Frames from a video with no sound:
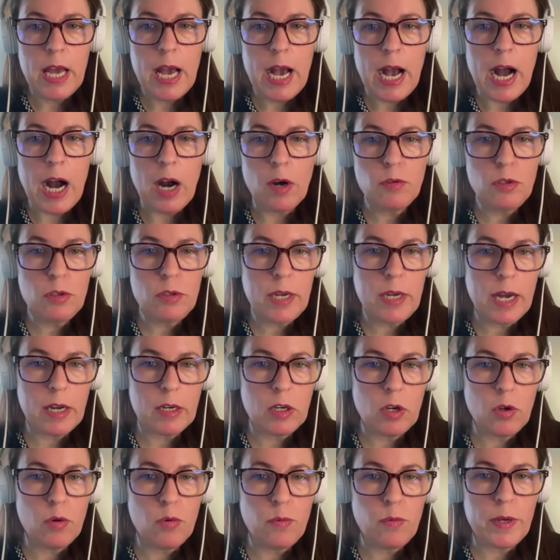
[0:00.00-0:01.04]
How to
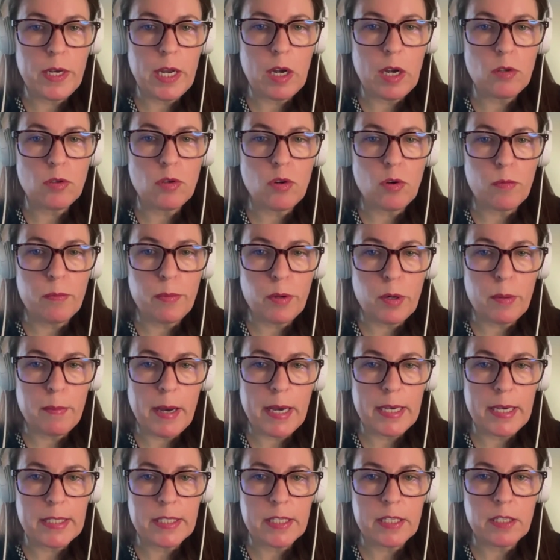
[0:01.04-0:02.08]
download without
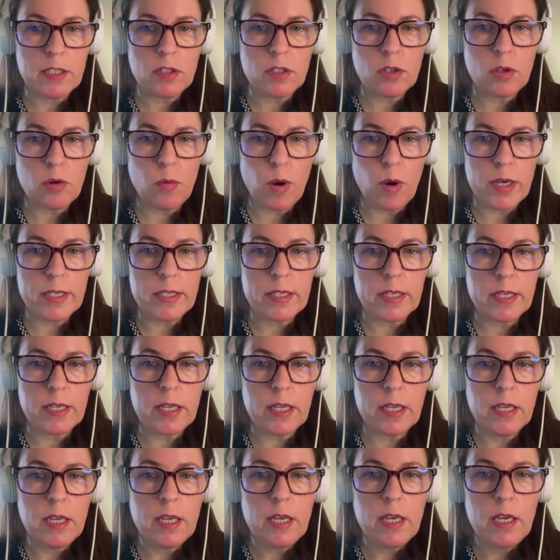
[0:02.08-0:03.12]
compromising the
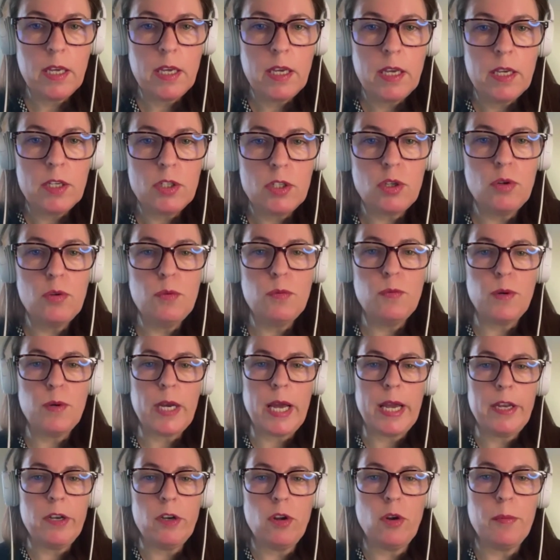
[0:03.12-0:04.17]
quality? So what
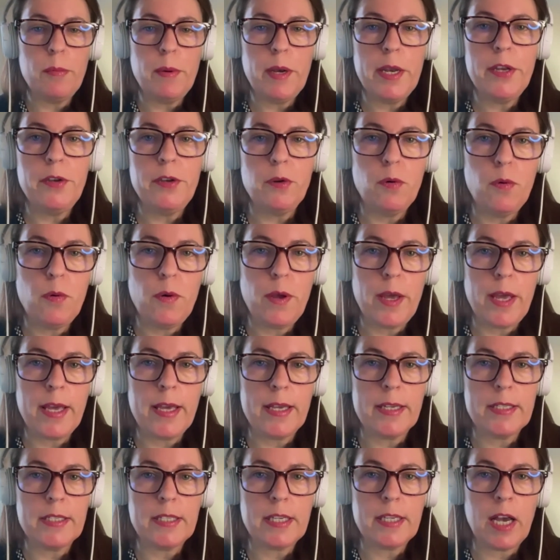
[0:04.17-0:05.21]
I normally do
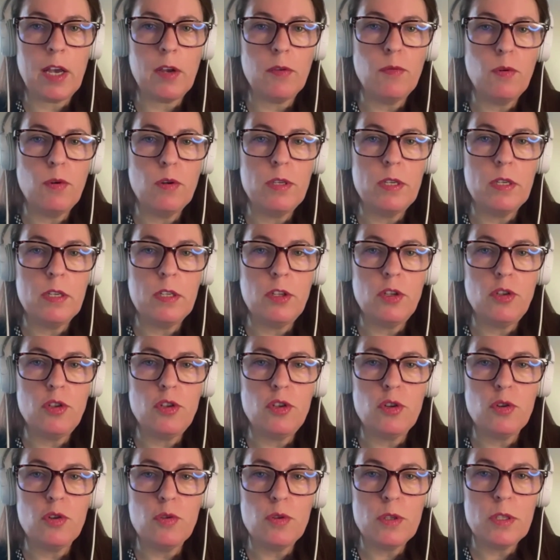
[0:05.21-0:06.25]
is I would
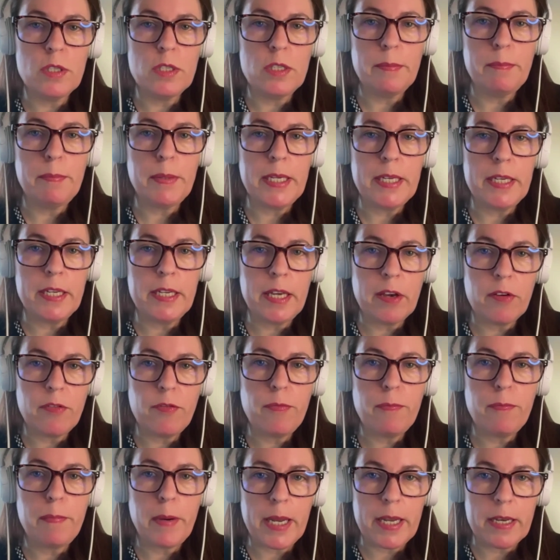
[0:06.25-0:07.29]
choose the
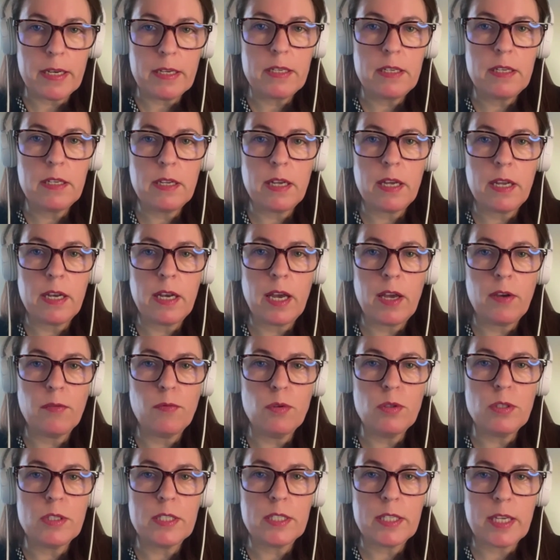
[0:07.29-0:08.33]
PDF print and I
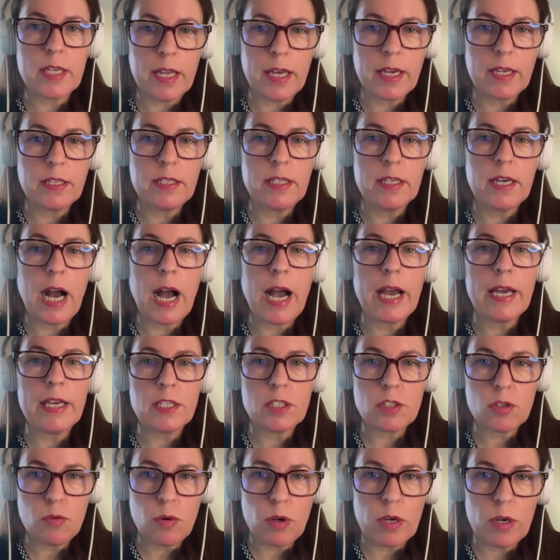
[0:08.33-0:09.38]
would select the
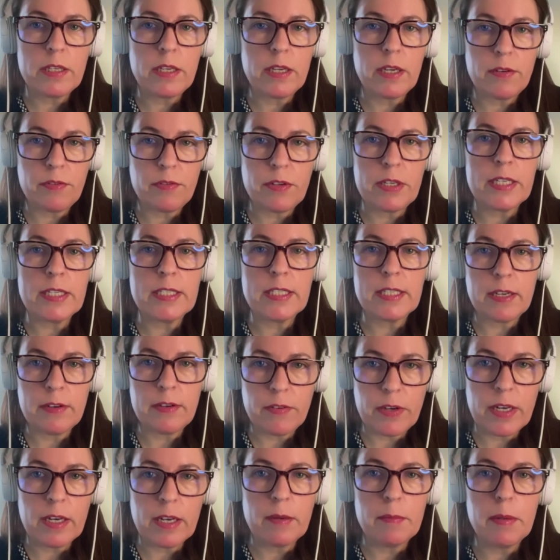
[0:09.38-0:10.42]
highest quality if it is
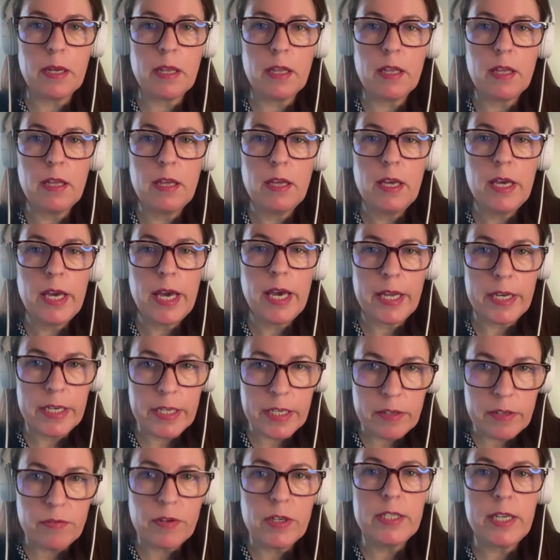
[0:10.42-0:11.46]
available, and
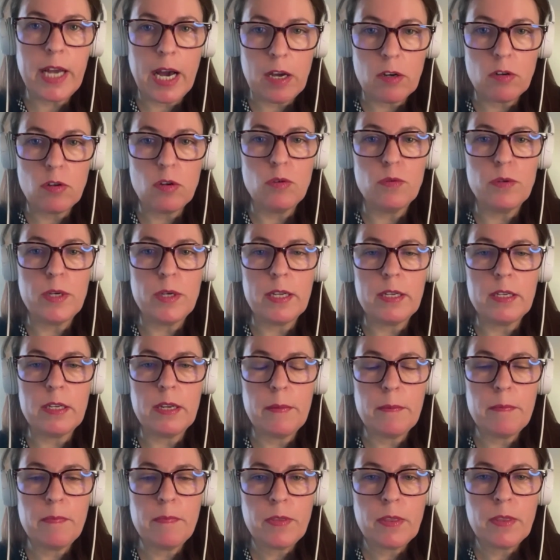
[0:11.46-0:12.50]
it will download it.
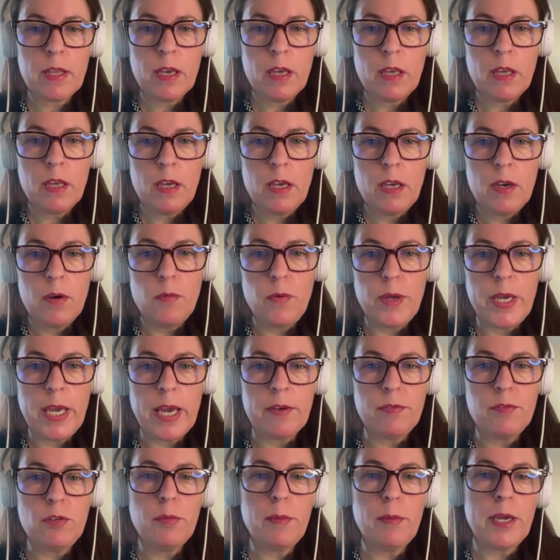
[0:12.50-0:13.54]
We
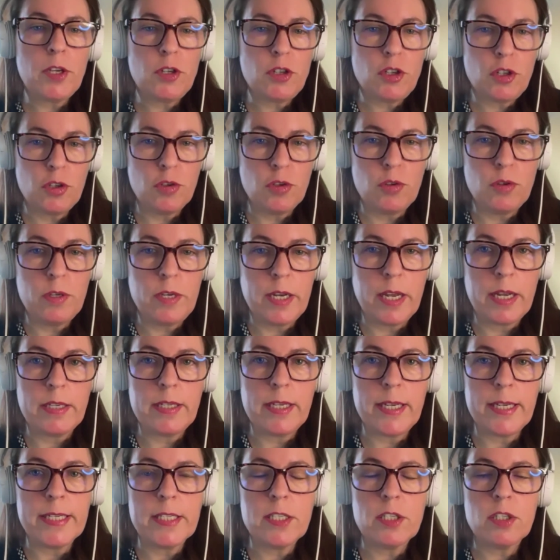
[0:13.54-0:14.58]
have to make sure that
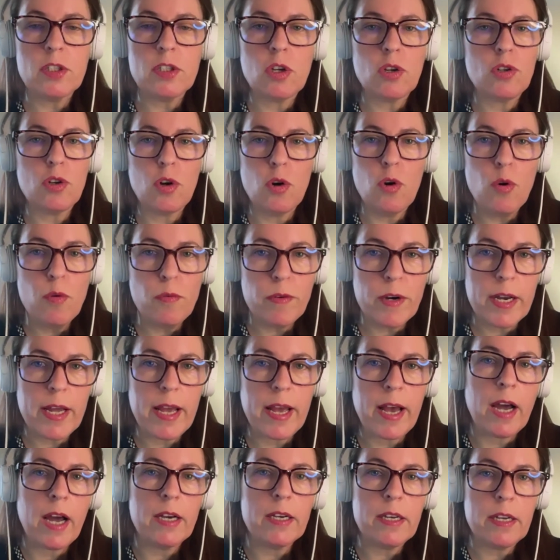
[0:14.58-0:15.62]
it is not over
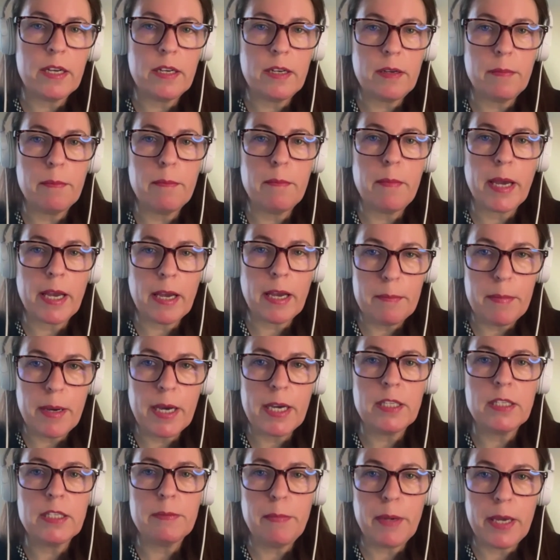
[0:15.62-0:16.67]
100
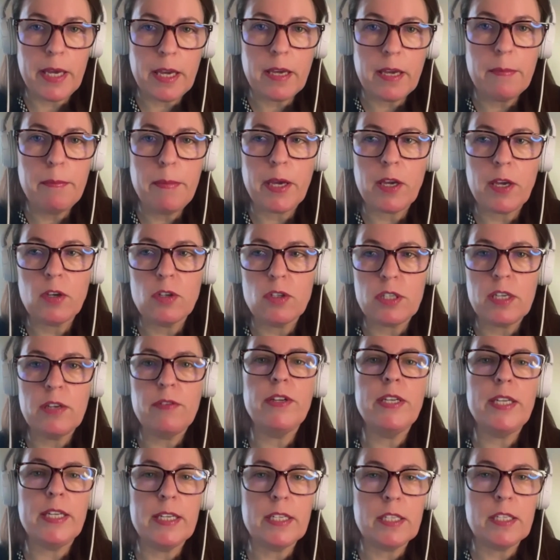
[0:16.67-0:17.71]
megabytes big, because if
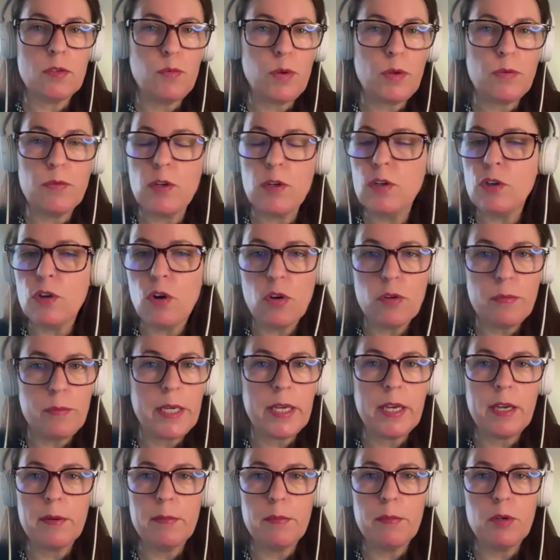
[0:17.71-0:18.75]
it is, we will not
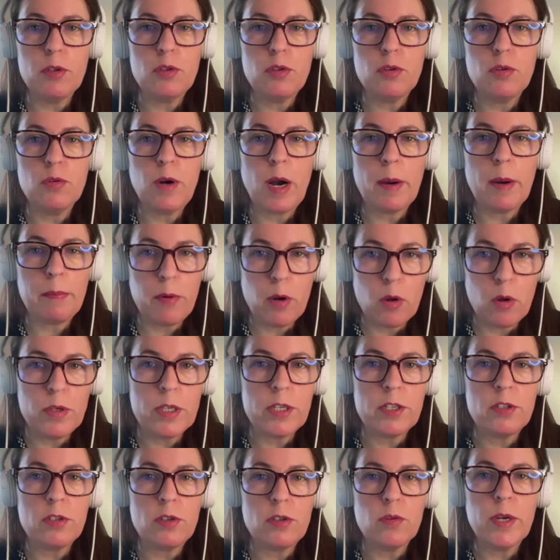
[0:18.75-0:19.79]
be able to upload
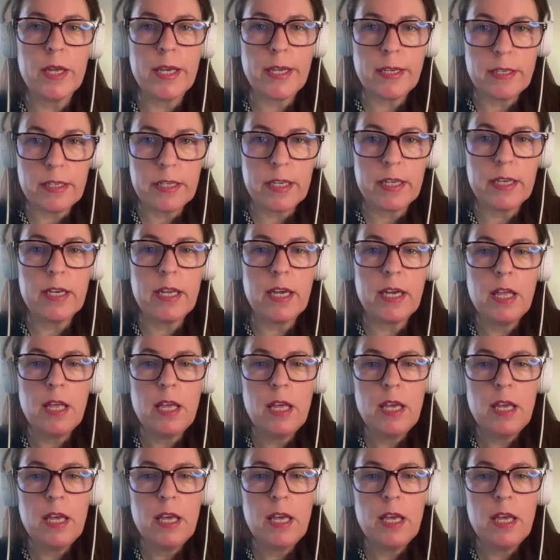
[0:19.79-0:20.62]
it to LinkedIn.